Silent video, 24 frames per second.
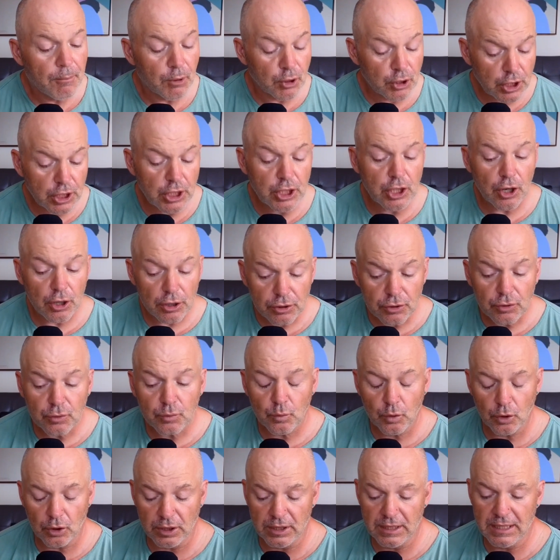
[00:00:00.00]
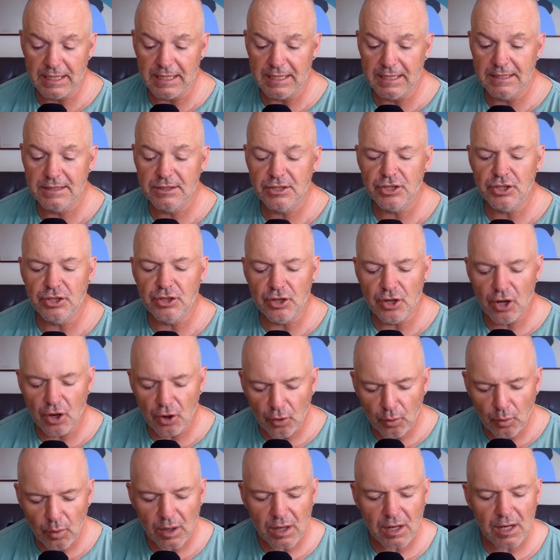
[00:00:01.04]
But the other one is, you know
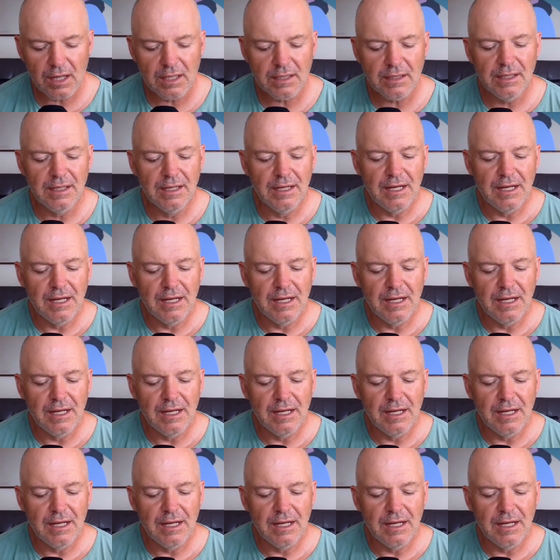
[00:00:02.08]
what?